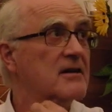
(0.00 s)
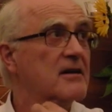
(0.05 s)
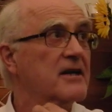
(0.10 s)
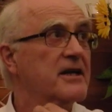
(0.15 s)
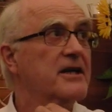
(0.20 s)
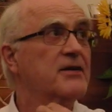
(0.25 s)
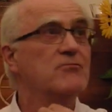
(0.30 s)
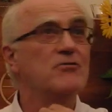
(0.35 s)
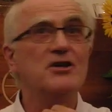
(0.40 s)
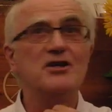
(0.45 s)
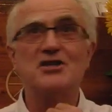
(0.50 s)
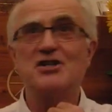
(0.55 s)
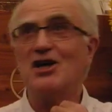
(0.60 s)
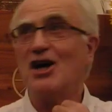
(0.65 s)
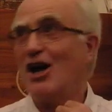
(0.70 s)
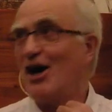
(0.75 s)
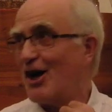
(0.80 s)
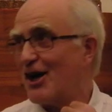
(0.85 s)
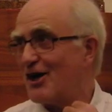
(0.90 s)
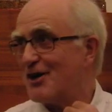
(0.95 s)
he
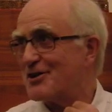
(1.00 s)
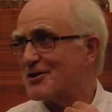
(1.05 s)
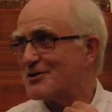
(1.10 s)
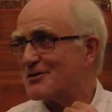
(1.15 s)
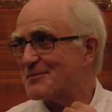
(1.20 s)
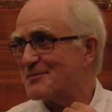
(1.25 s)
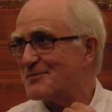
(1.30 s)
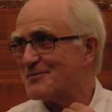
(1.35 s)
retired,